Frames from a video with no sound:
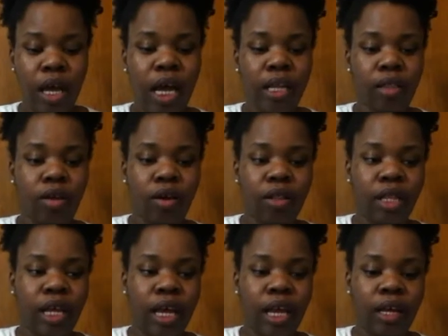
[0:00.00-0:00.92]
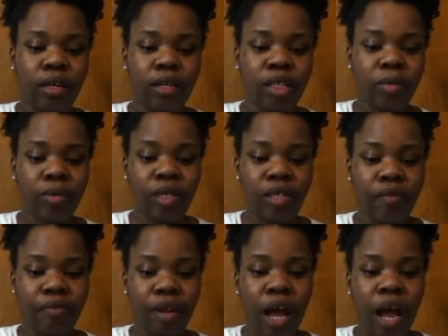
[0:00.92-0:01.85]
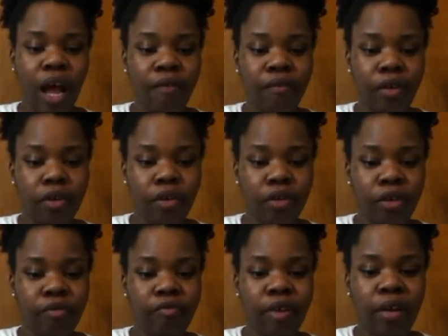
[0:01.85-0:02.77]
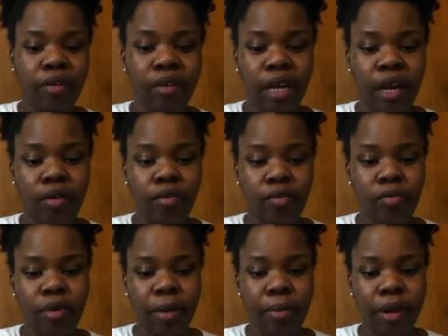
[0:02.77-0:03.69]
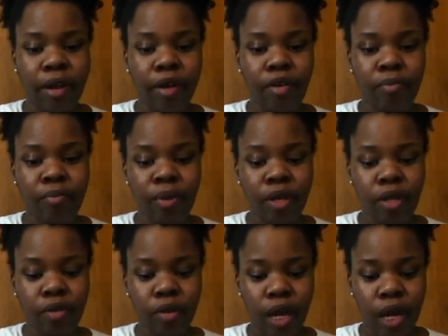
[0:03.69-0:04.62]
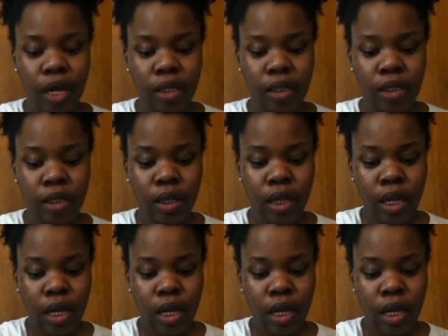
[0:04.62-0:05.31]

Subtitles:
I thought that some of the stuff that I've learned and found out will be able to help you guys.